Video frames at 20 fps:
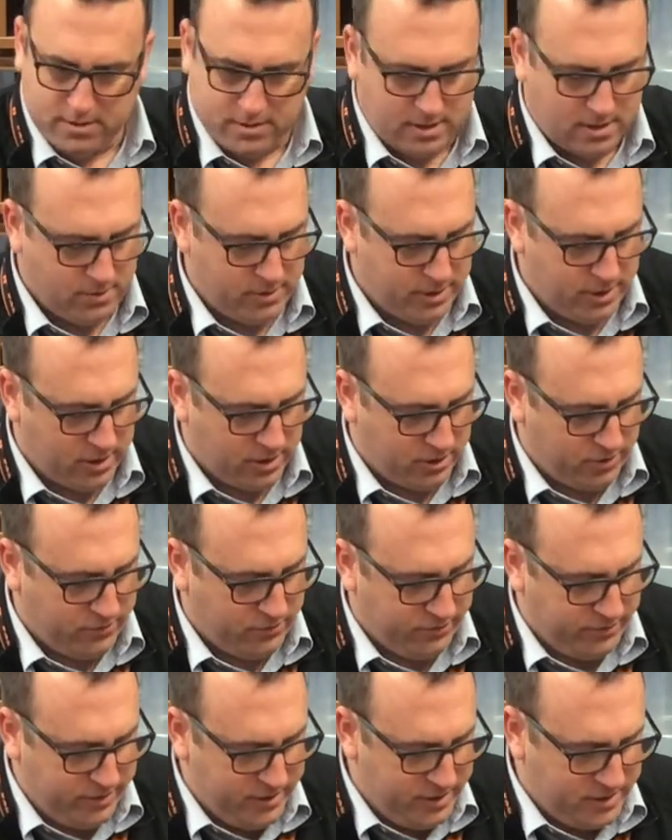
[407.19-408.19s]
And I want you to
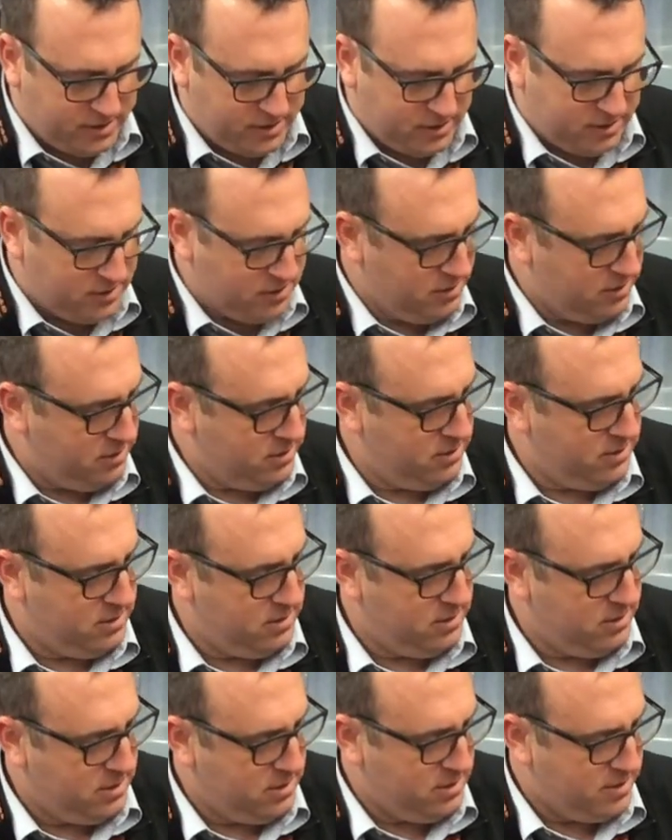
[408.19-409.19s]
crease
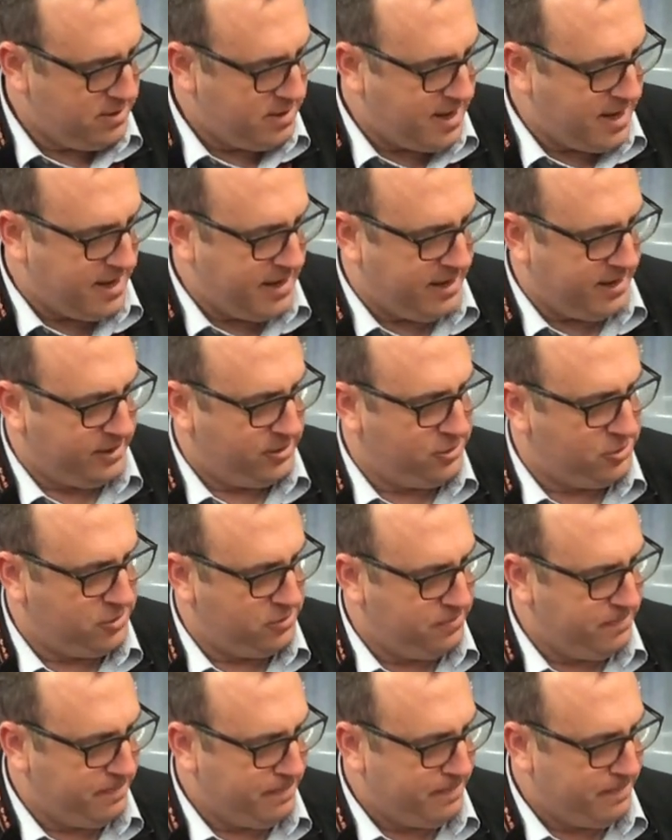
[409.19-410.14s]
that edge.